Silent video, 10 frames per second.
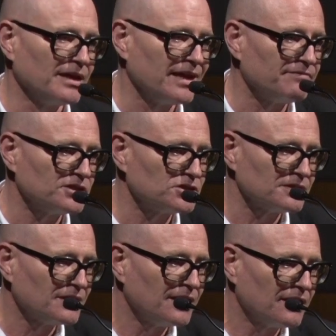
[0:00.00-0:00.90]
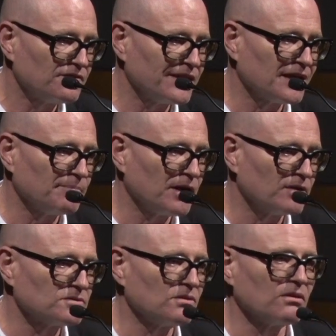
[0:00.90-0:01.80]
Malevich, think
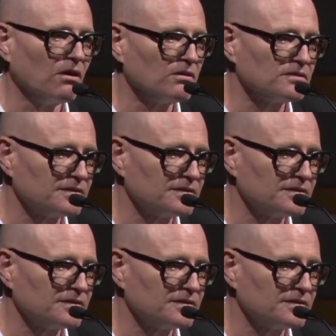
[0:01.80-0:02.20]
about Gogol,